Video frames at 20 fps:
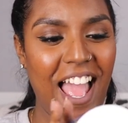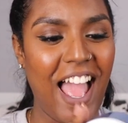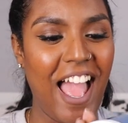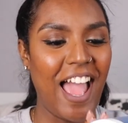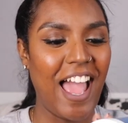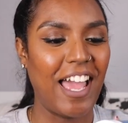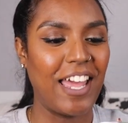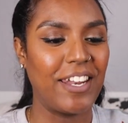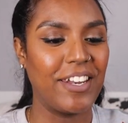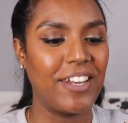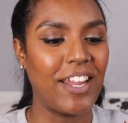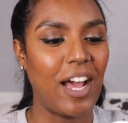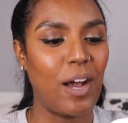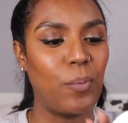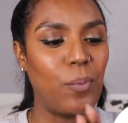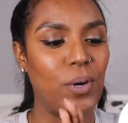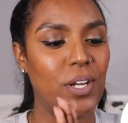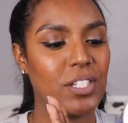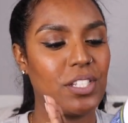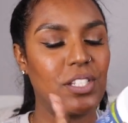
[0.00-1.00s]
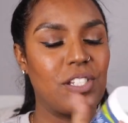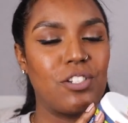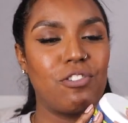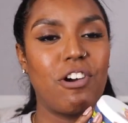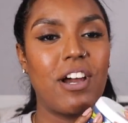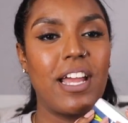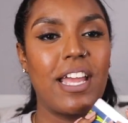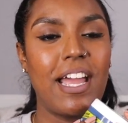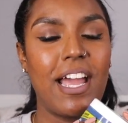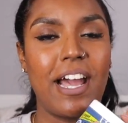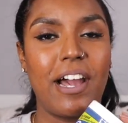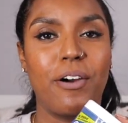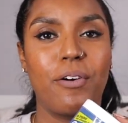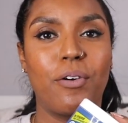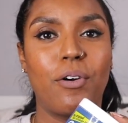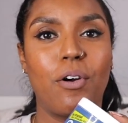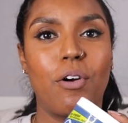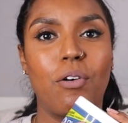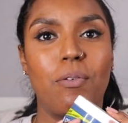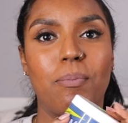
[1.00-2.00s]
and I wanted to try it
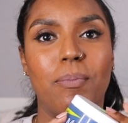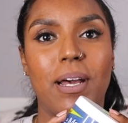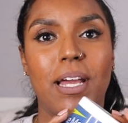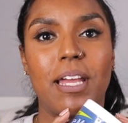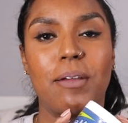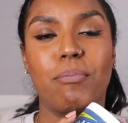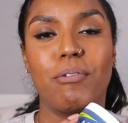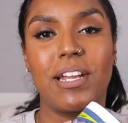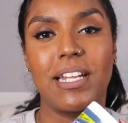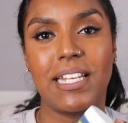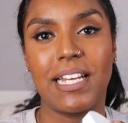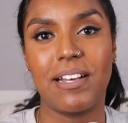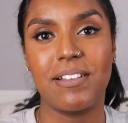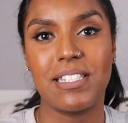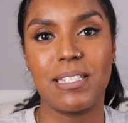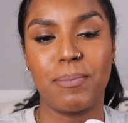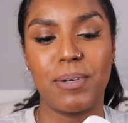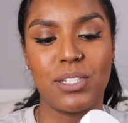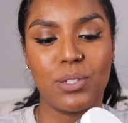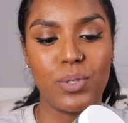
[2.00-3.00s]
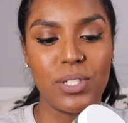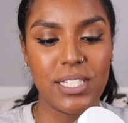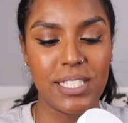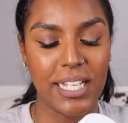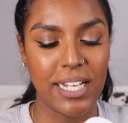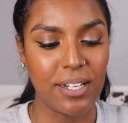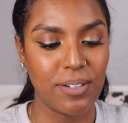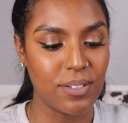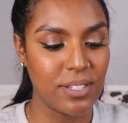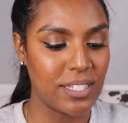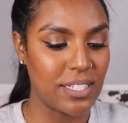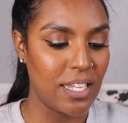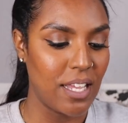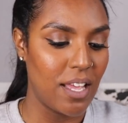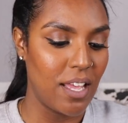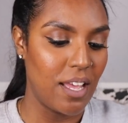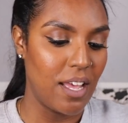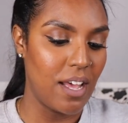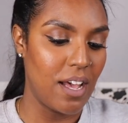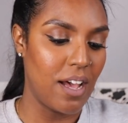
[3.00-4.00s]
out on my braid outs and my twist outs,
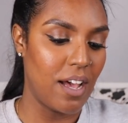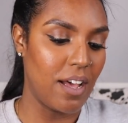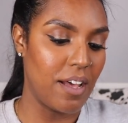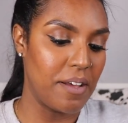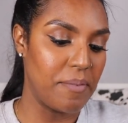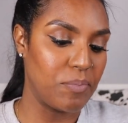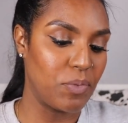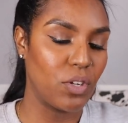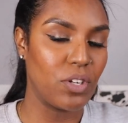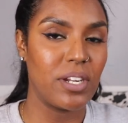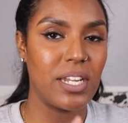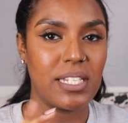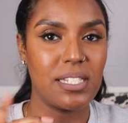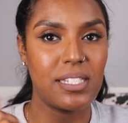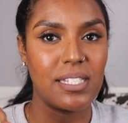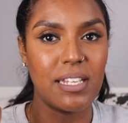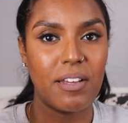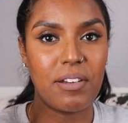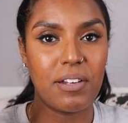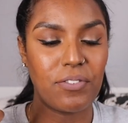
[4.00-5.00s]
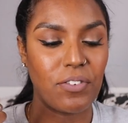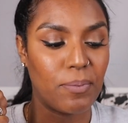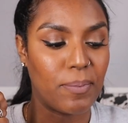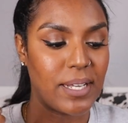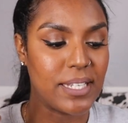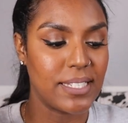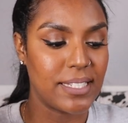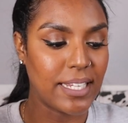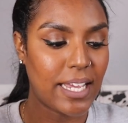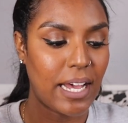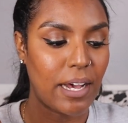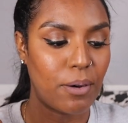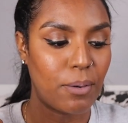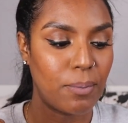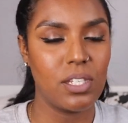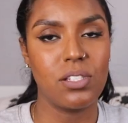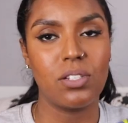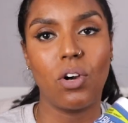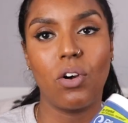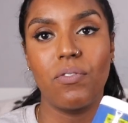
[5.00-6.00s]
not necessarily for my scalp.
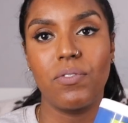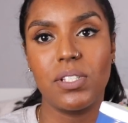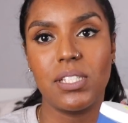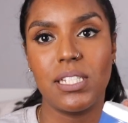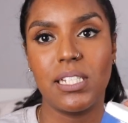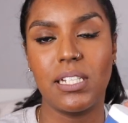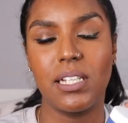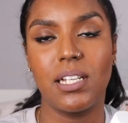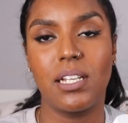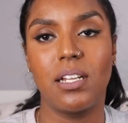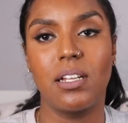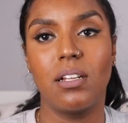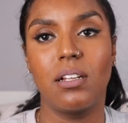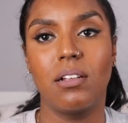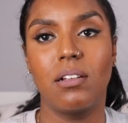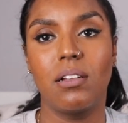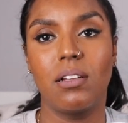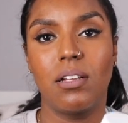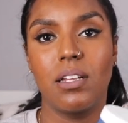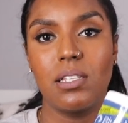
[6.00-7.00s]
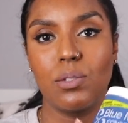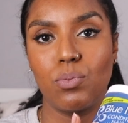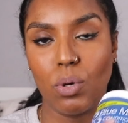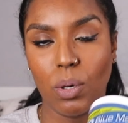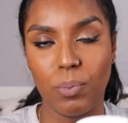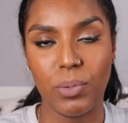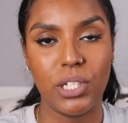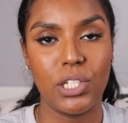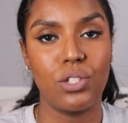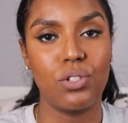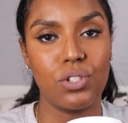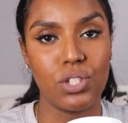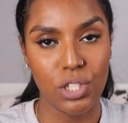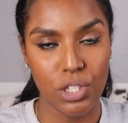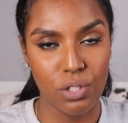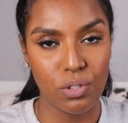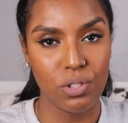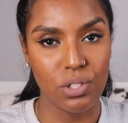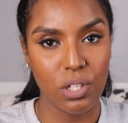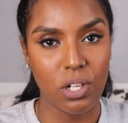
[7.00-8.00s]
This obviously is what we used to
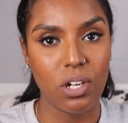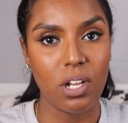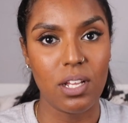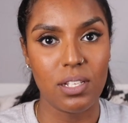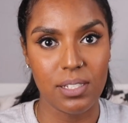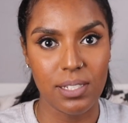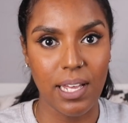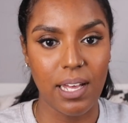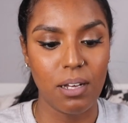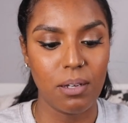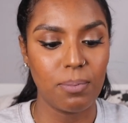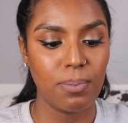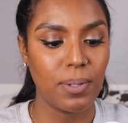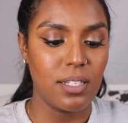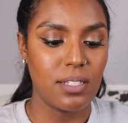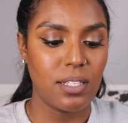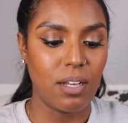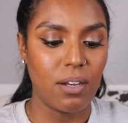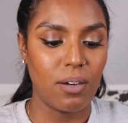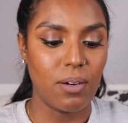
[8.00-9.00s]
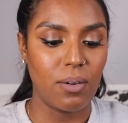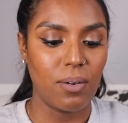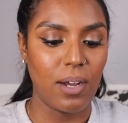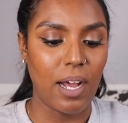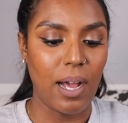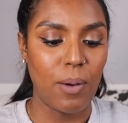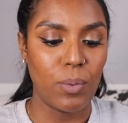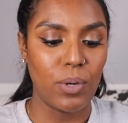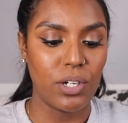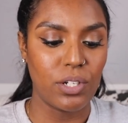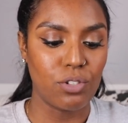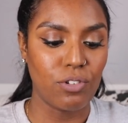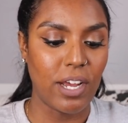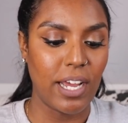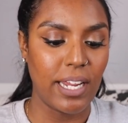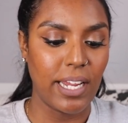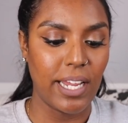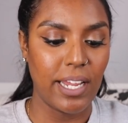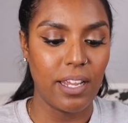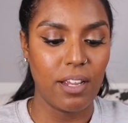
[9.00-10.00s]
use on our scalp, so I want to
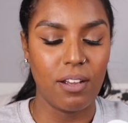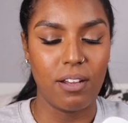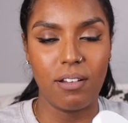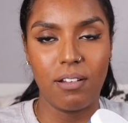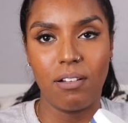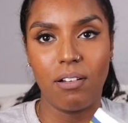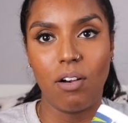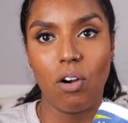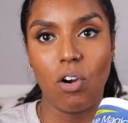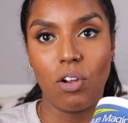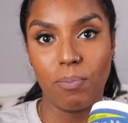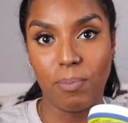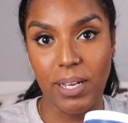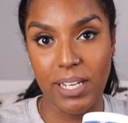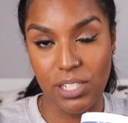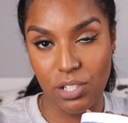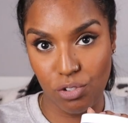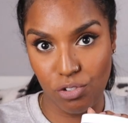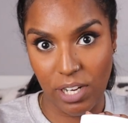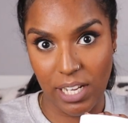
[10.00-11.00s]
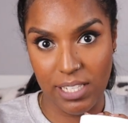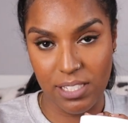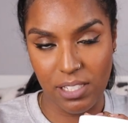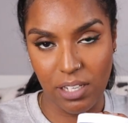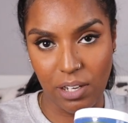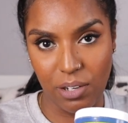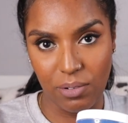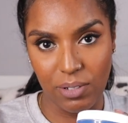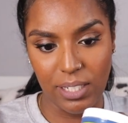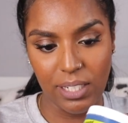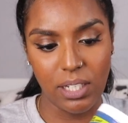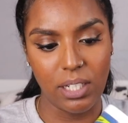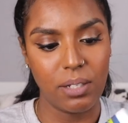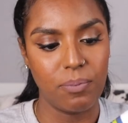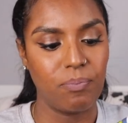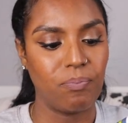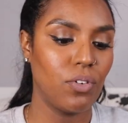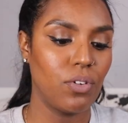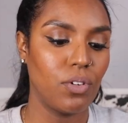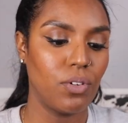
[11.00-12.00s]
try it on my strands only
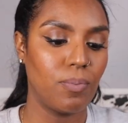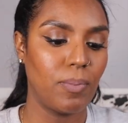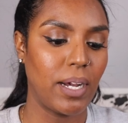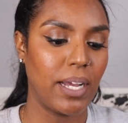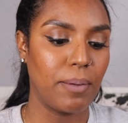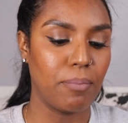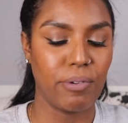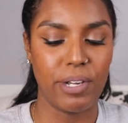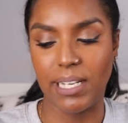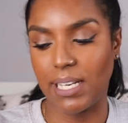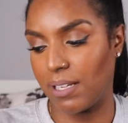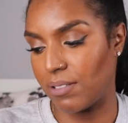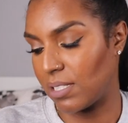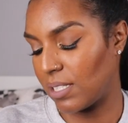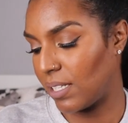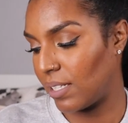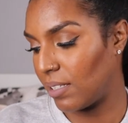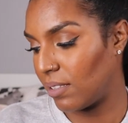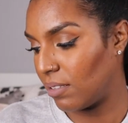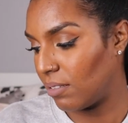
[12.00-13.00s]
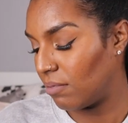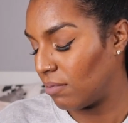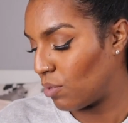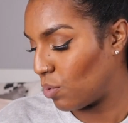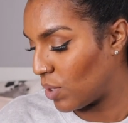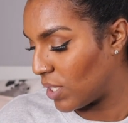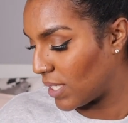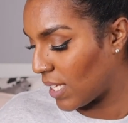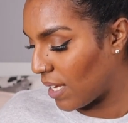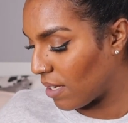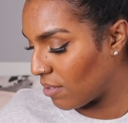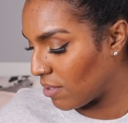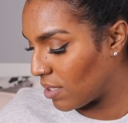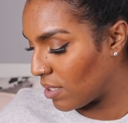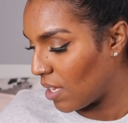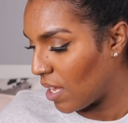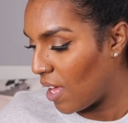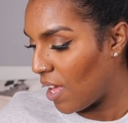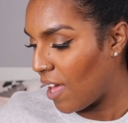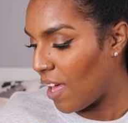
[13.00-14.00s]
for my braid outs and twist
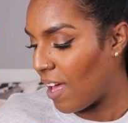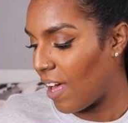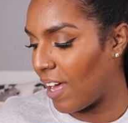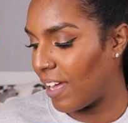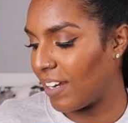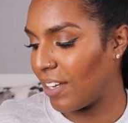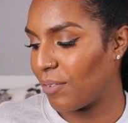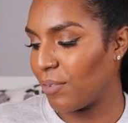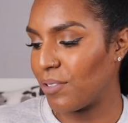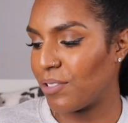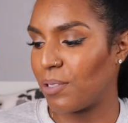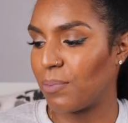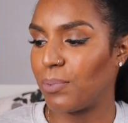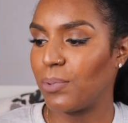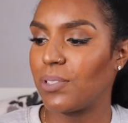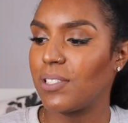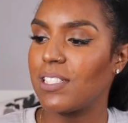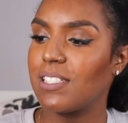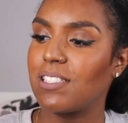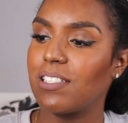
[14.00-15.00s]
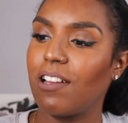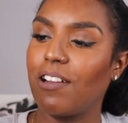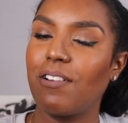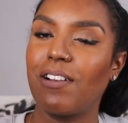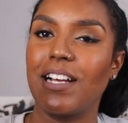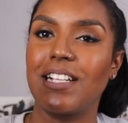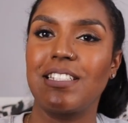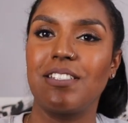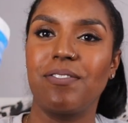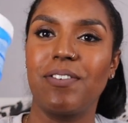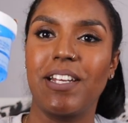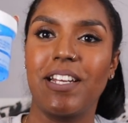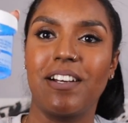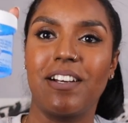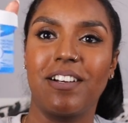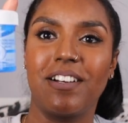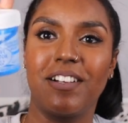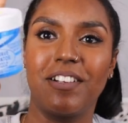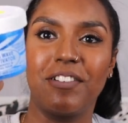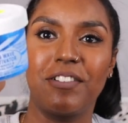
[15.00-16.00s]
outs. And I also bought this curl
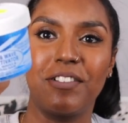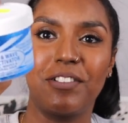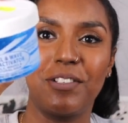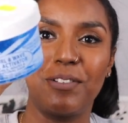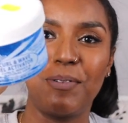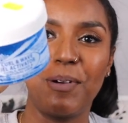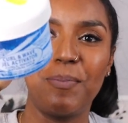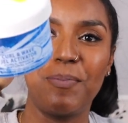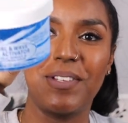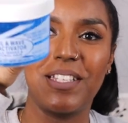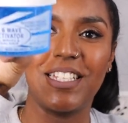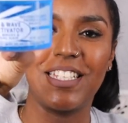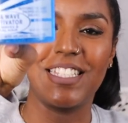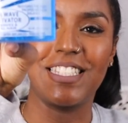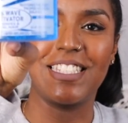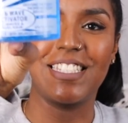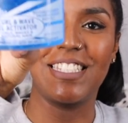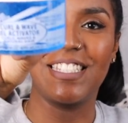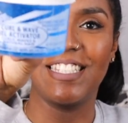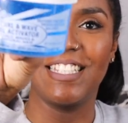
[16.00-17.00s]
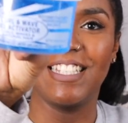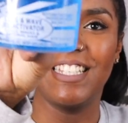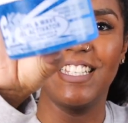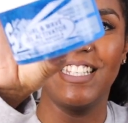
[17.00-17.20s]
activator. You remember this?